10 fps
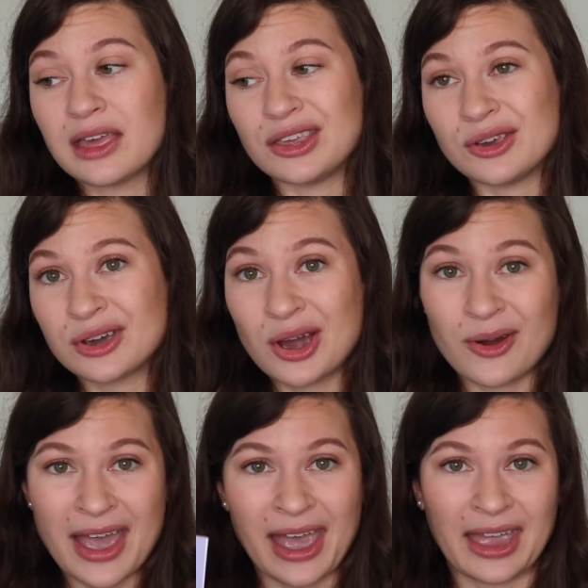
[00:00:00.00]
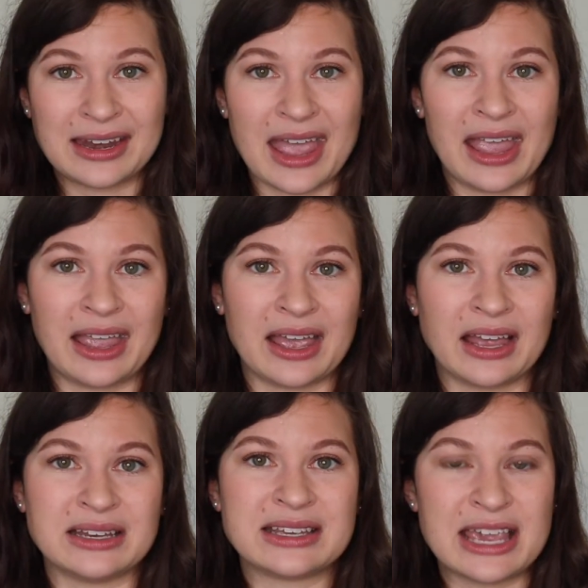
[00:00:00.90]
you can go ahead
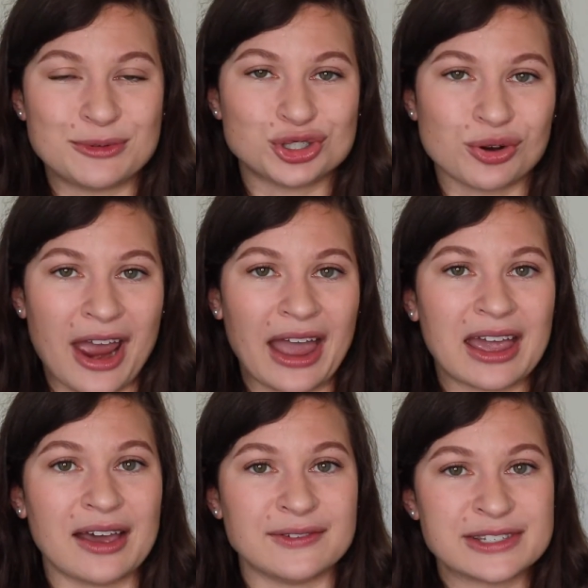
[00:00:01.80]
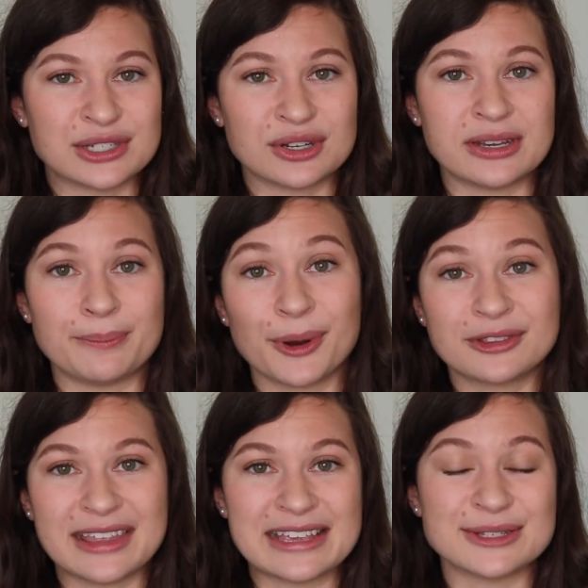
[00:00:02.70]
and keep track of certain
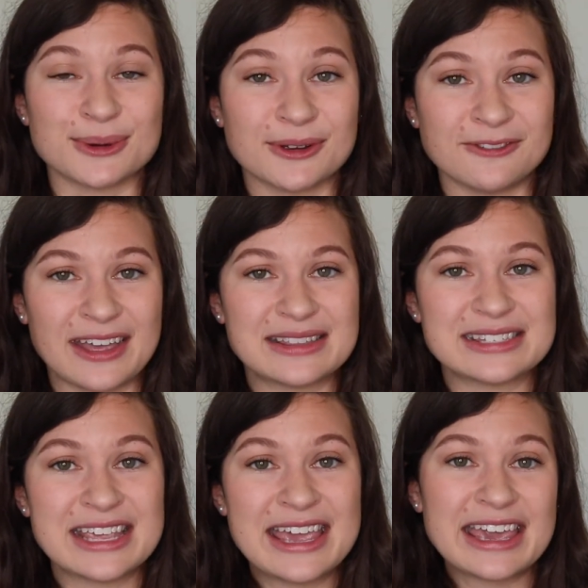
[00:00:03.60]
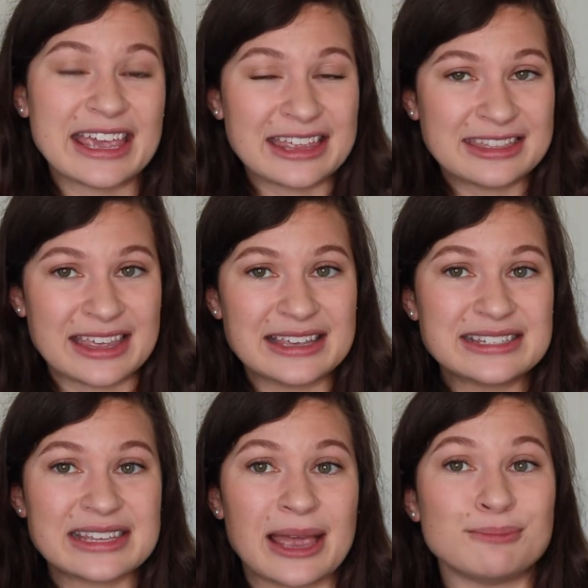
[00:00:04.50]
birthdays or events in
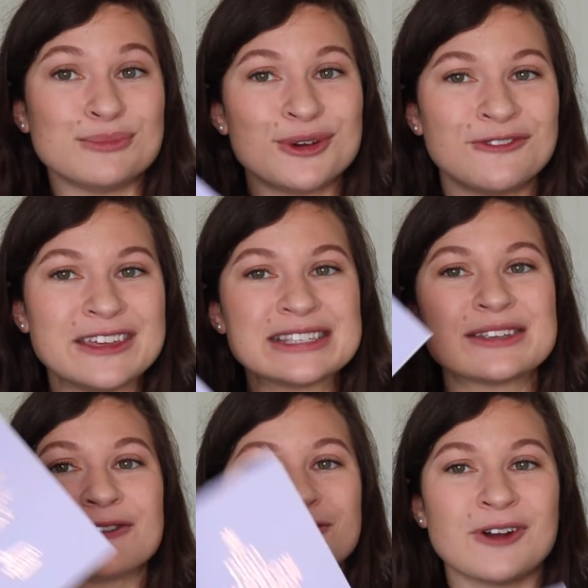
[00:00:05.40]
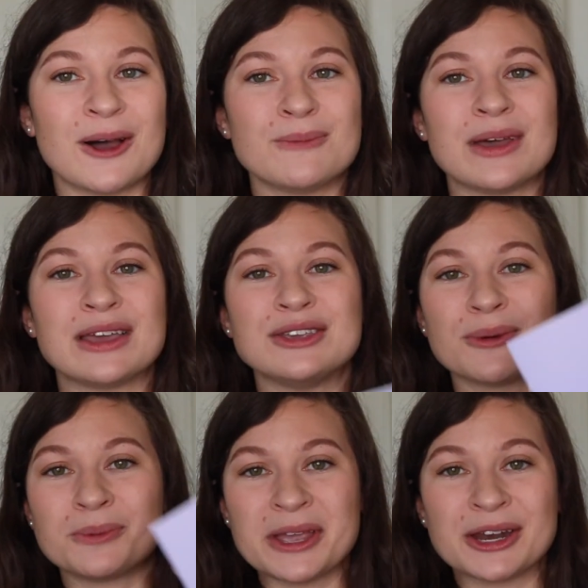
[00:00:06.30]
this and move this from your
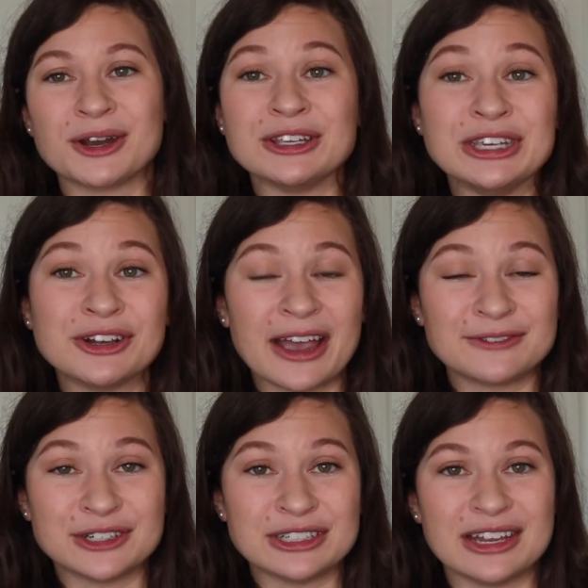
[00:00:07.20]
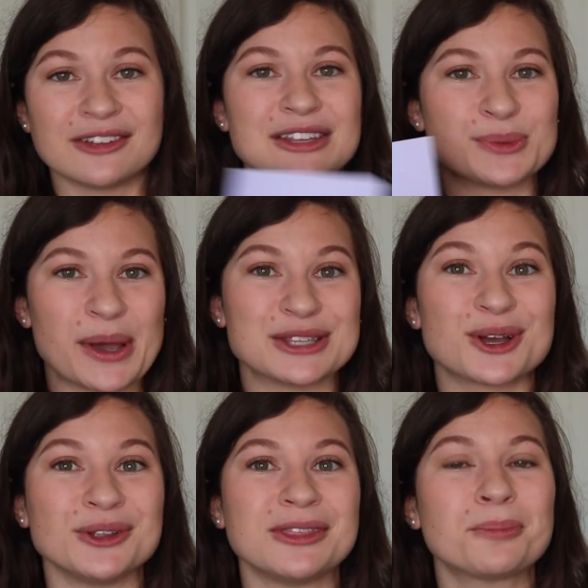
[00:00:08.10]
planner year after year. That's why it's
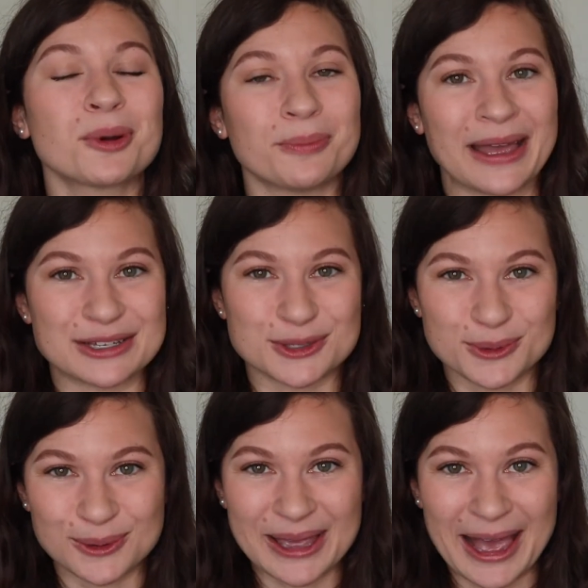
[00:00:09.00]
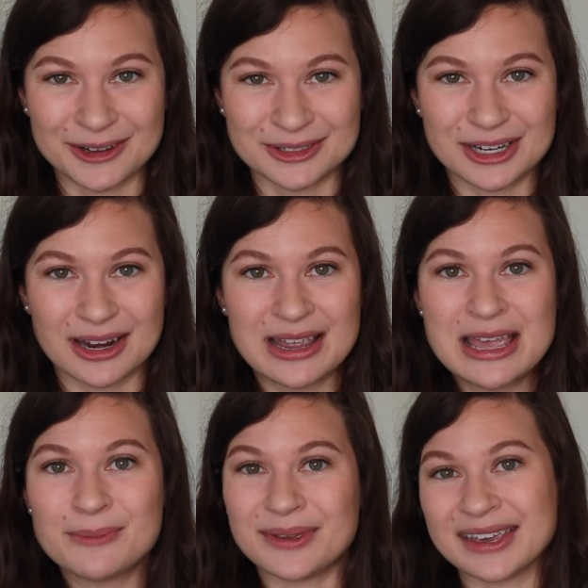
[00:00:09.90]
called the perpetual calendar,
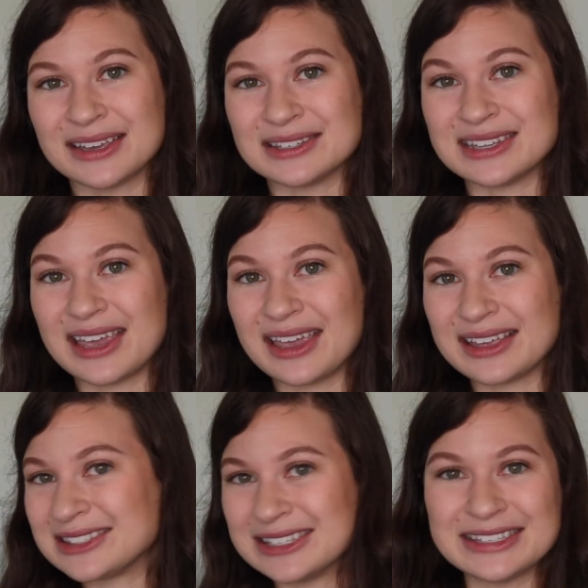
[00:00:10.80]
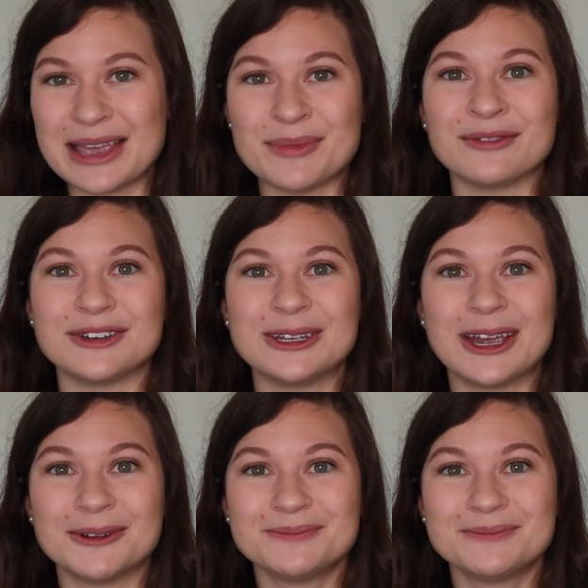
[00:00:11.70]
because it's the same every year.